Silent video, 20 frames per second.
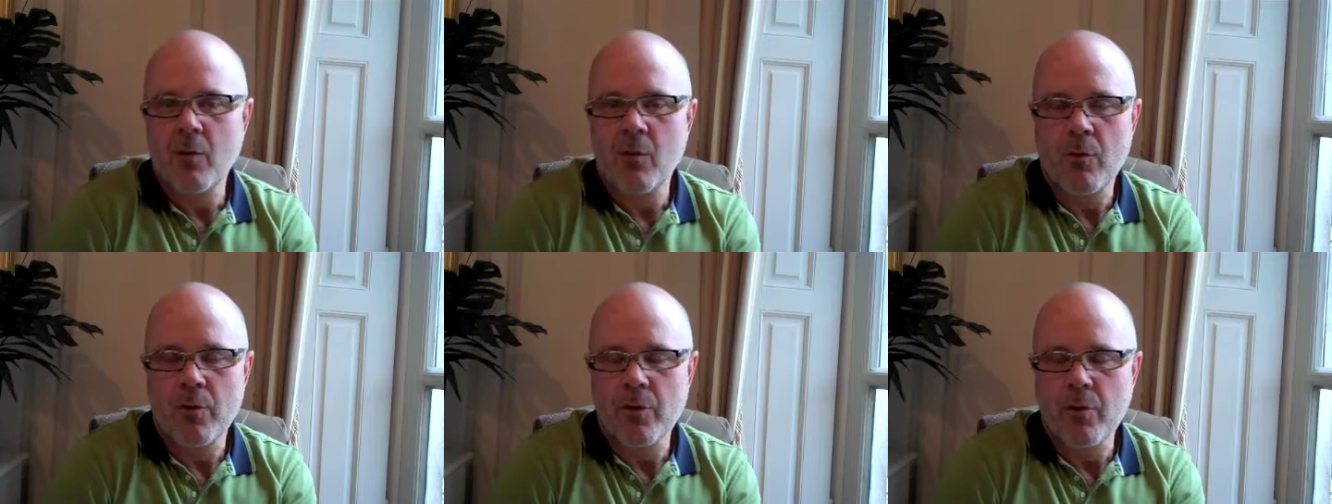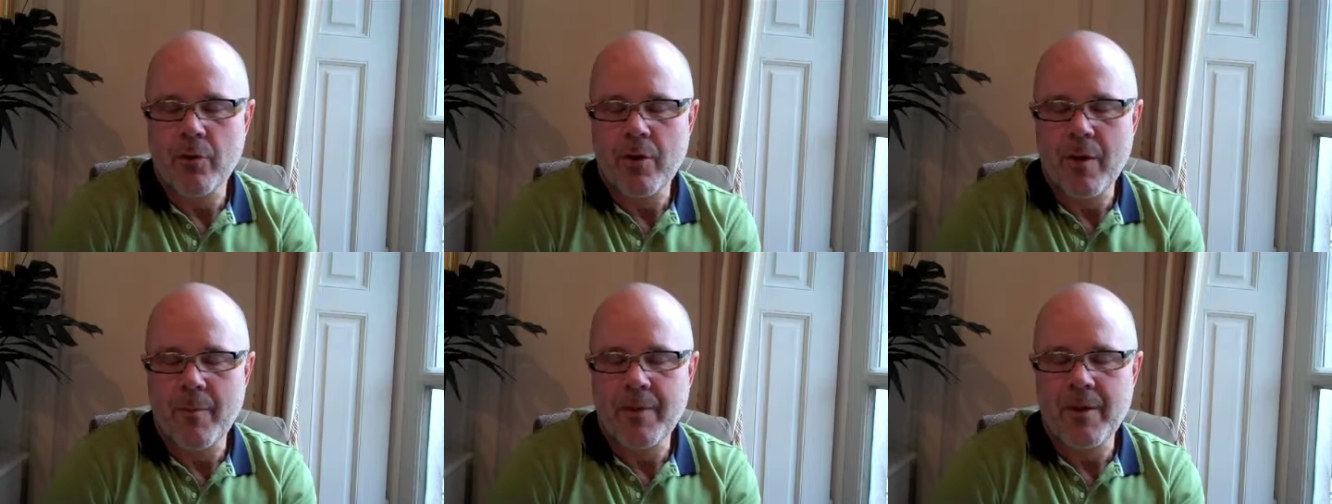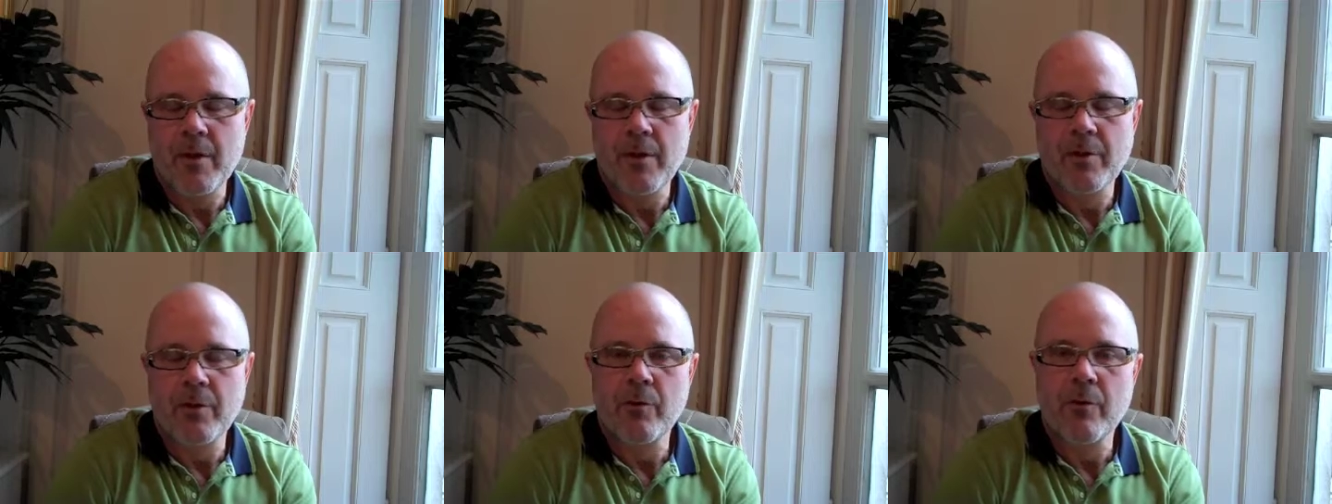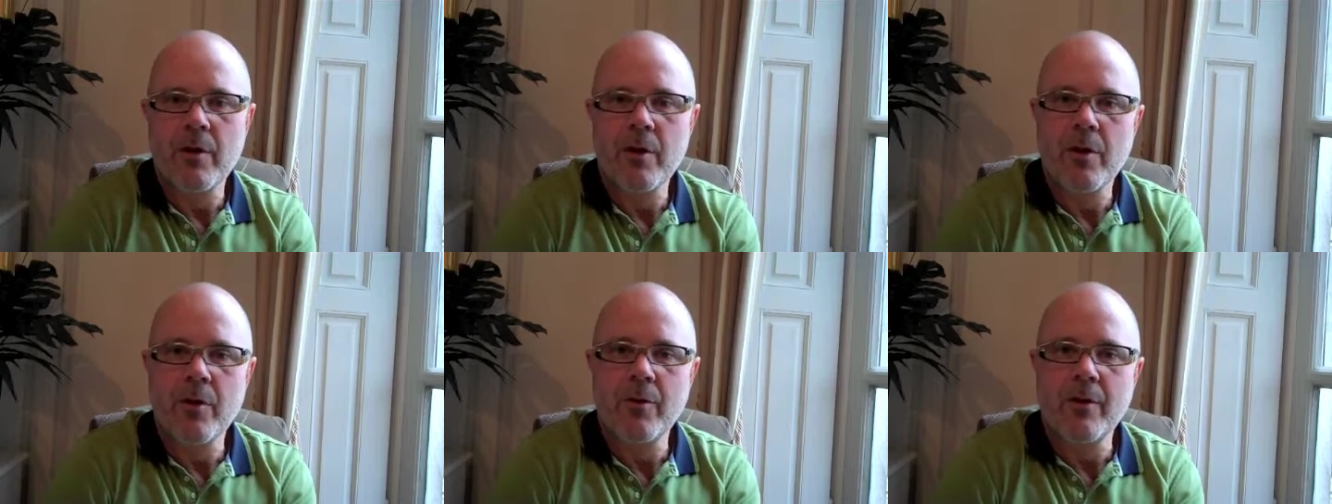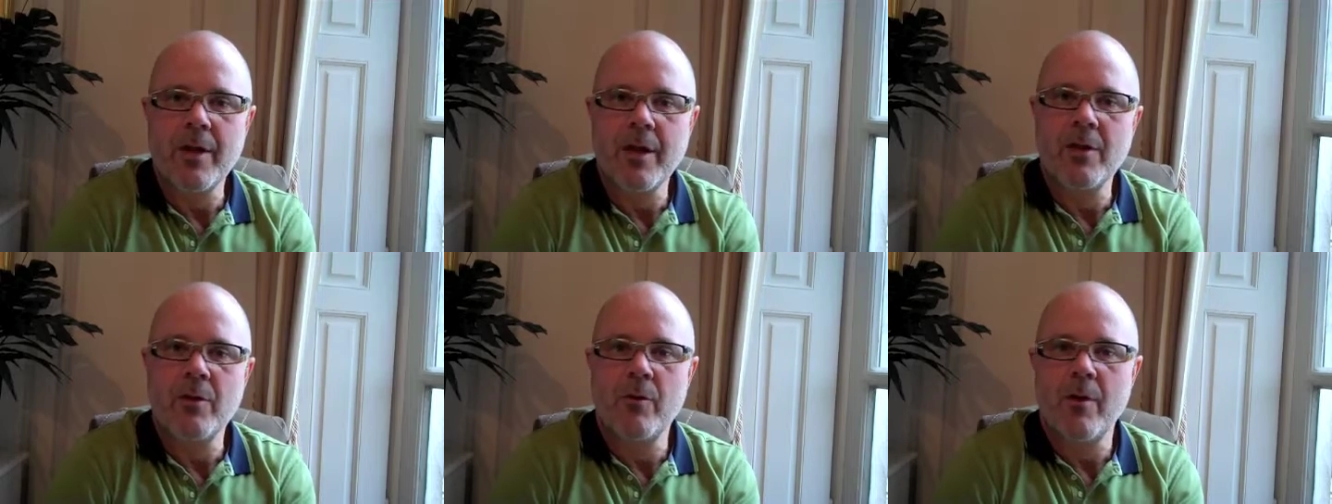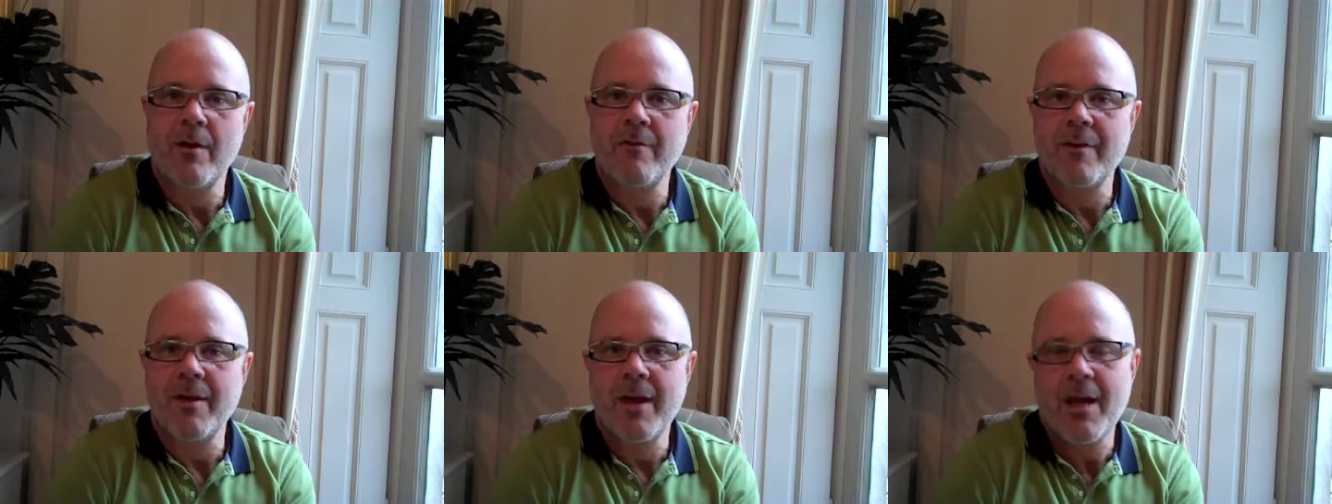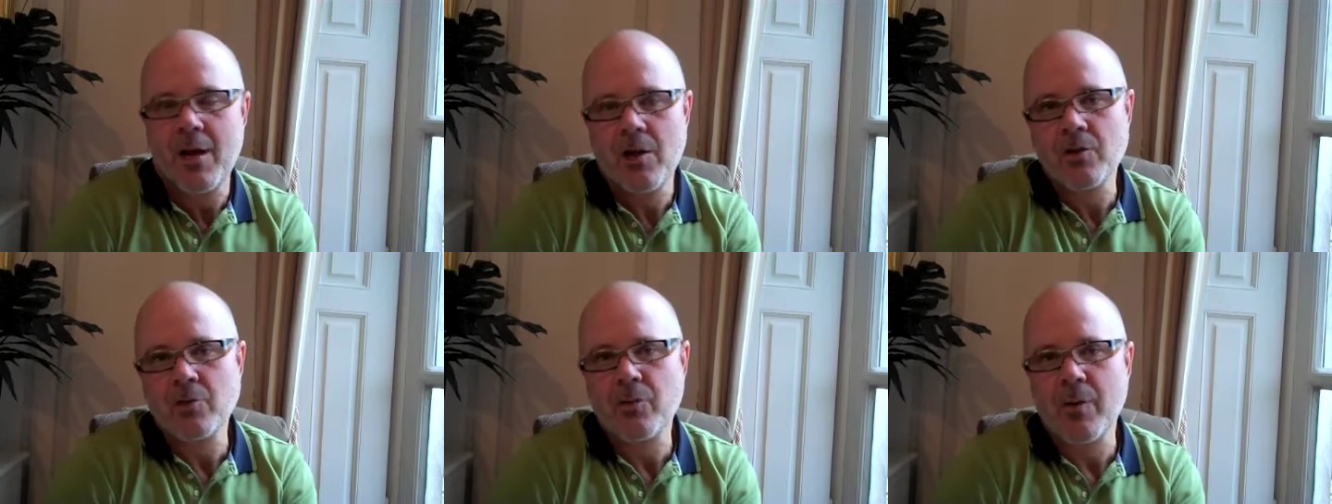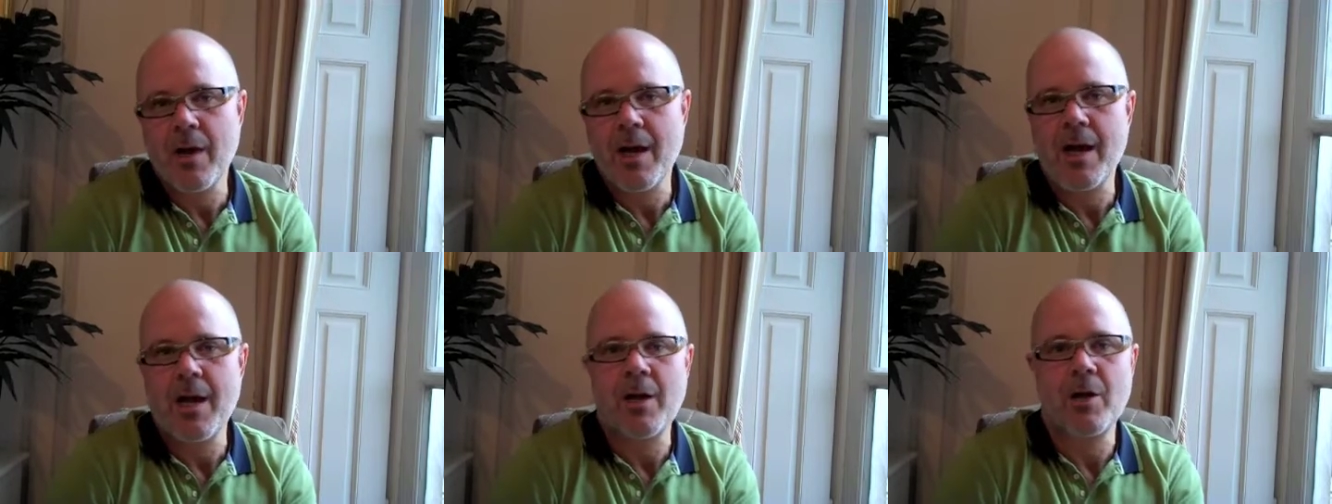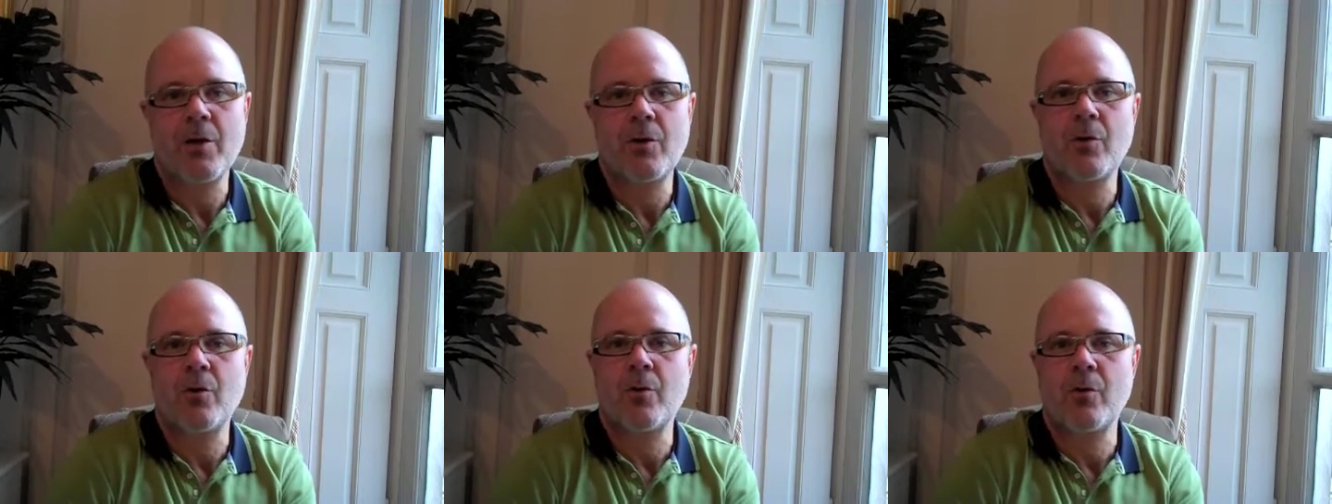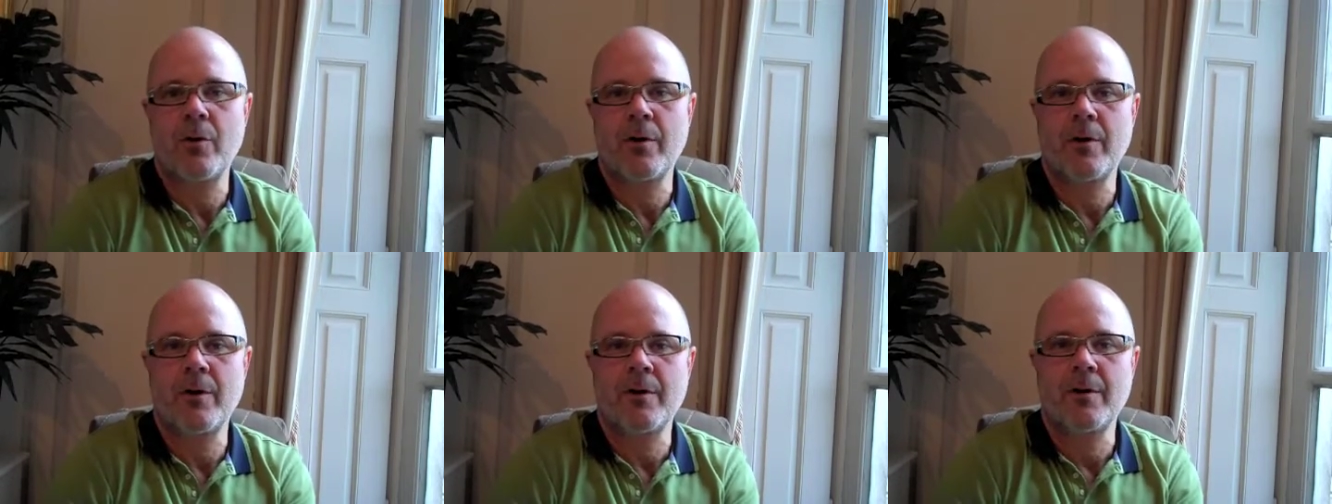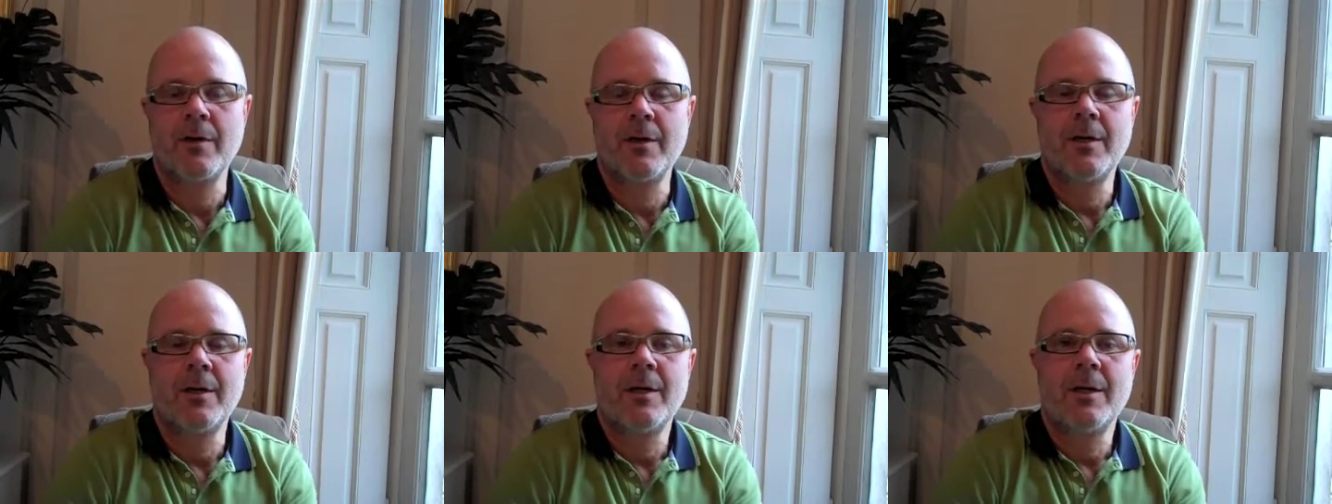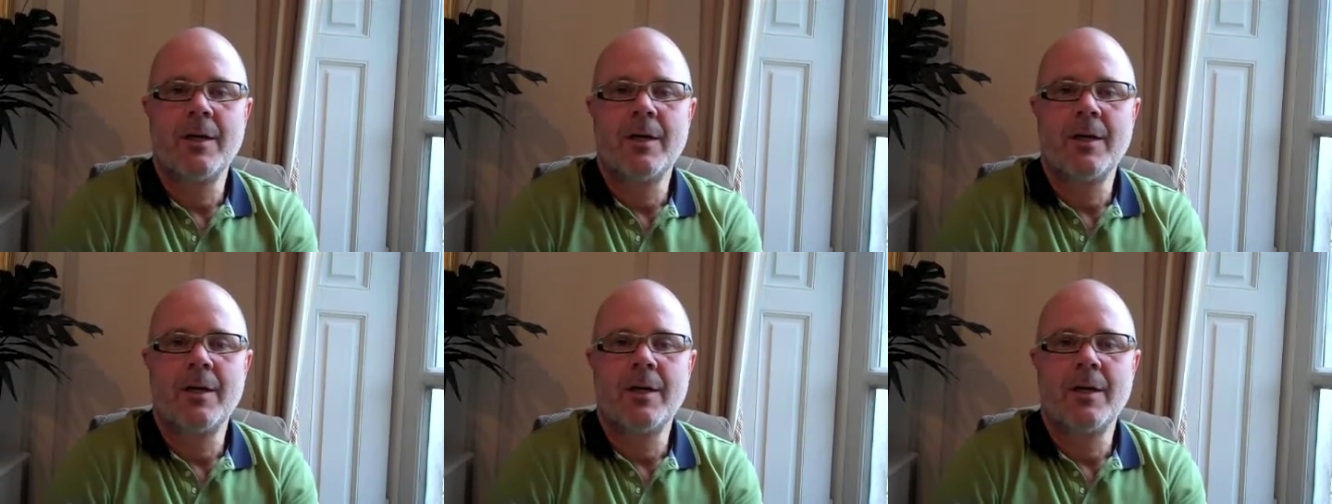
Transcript: or you're coming on your own and you have a hair dryer or